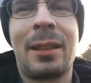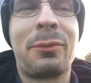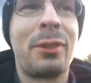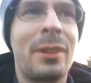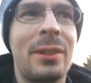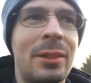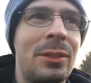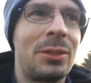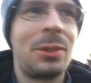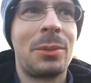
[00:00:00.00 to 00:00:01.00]
Definitely
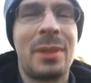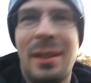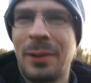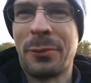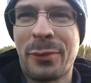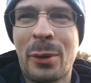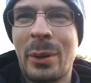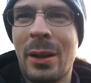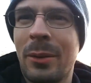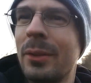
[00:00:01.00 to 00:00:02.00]
good to take your
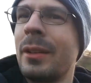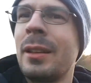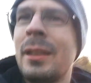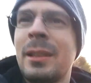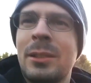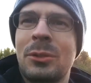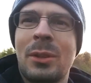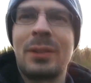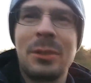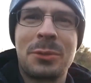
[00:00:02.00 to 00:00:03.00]
phone out,
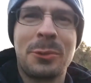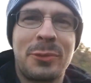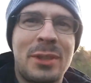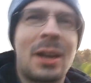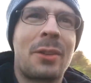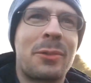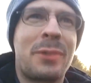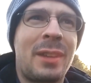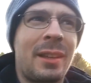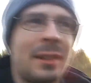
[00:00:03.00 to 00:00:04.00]
try to do some
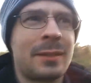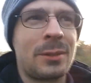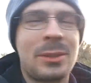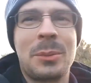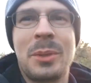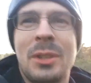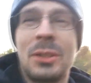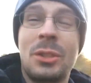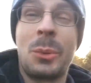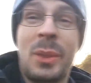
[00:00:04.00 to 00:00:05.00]
photography, see what you
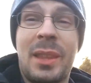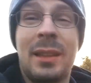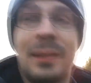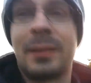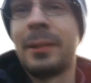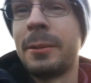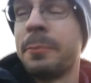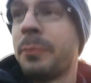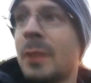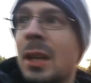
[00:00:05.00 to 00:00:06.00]
can do with it.
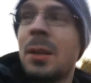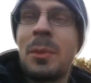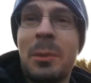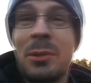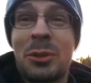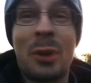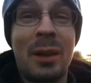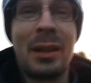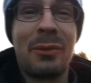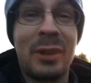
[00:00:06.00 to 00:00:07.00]
Maybe
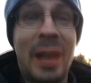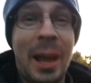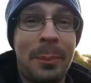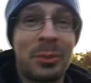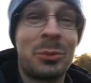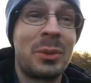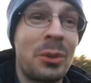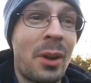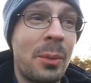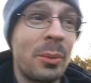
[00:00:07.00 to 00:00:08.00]
try different apps when
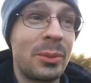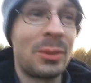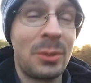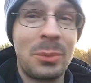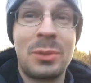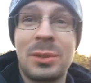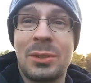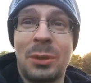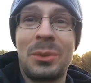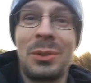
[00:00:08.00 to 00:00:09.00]
you're able to,
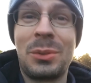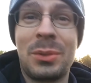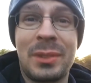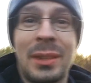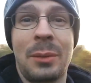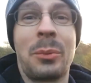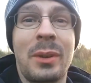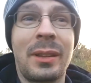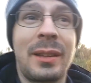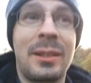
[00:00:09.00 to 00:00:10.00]
just don't use the
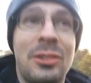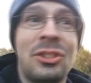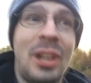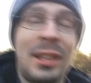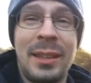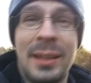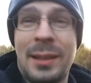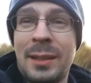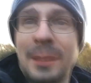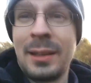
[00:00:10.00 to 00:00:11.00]
really janky,
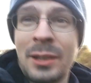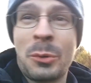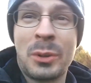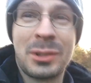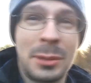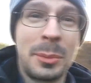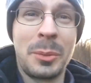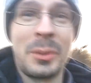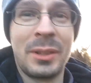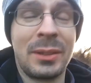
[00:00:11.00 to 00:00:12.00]
questionable
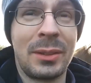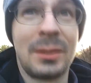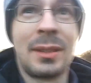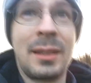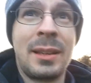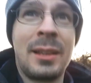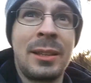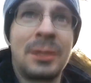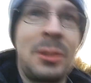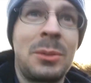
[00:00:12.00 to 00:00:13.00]

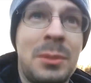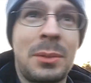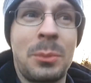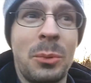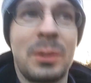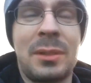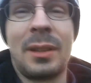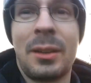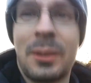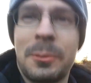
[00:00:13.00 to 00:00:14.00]
ones. Use ones
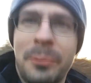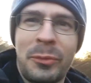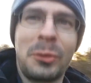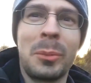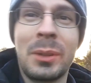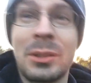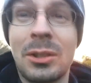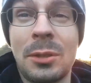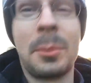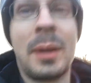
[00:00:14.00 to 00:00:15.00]
that are from
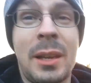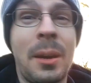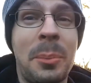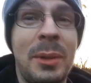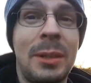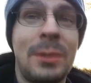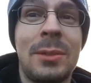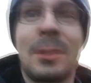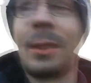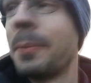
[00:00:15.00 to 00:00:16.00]
legitimate
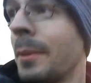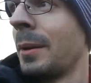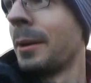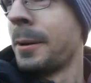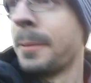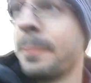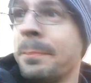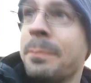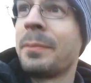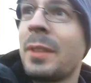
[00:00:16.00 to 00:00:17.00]
companies.
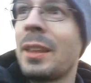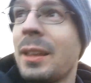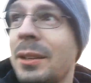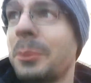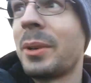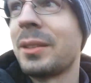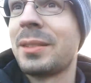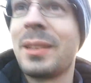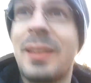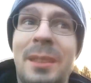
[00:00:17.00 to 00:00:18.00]

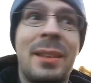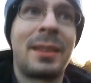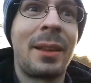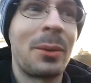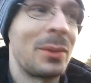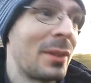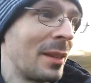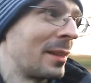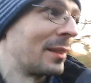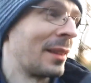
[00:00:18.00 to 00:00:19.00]
Anyways, that was
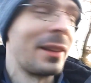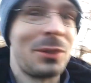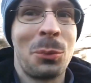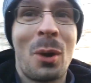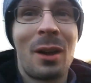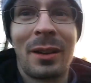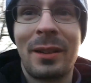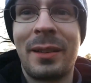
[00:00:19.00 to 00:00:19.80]
a nice walk.